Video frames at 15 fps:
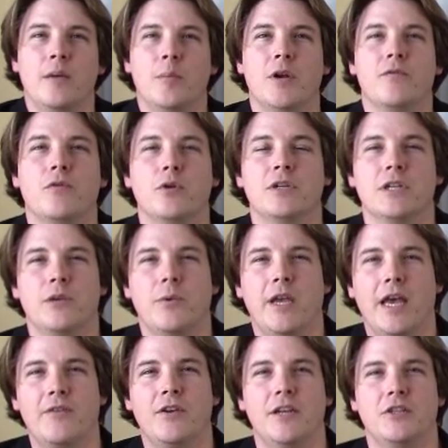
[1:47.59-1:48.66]
but unfortunately we
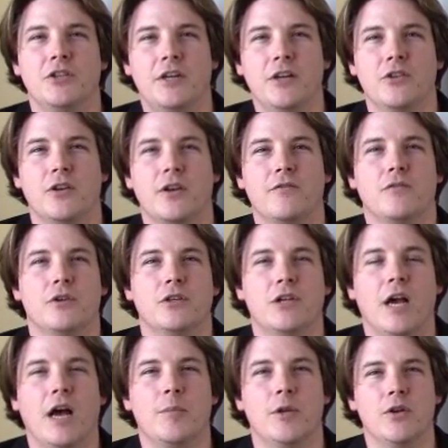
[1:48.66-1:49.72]
have an engineer looking for a
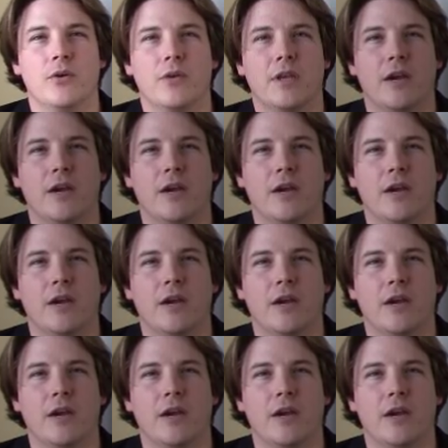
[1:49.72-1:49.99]
job in North